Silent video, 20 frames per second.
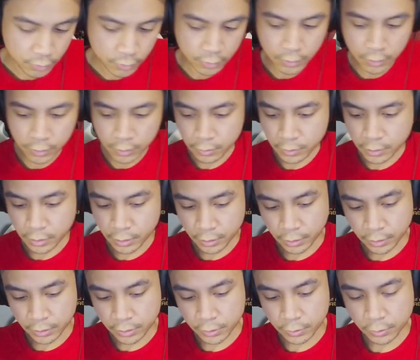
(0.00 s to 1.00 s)

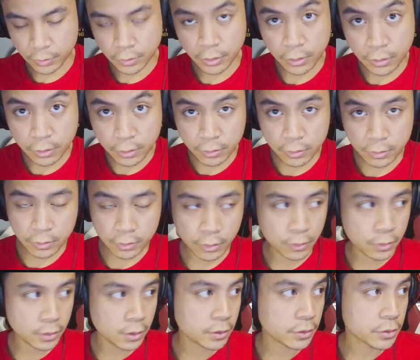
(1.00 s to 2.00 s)
Okay, so no
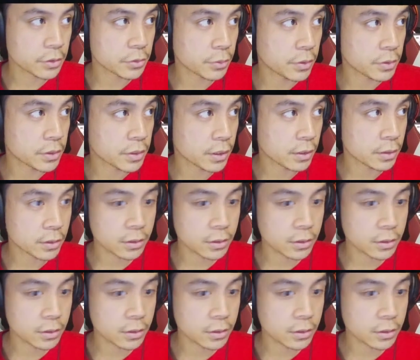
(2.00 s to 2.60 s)
collector's rares yet.